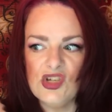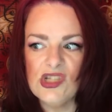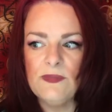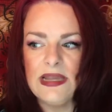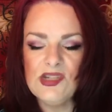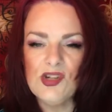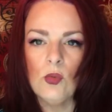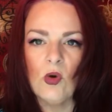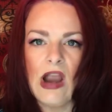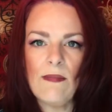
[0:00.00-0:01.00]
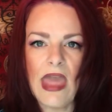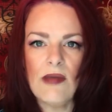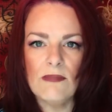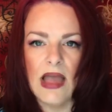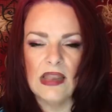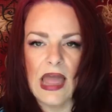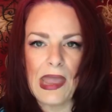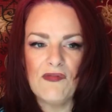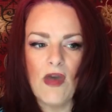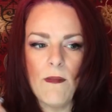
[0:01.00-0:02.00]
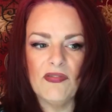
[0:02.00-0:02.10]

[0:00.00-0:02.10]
just based on where I'm at in my life.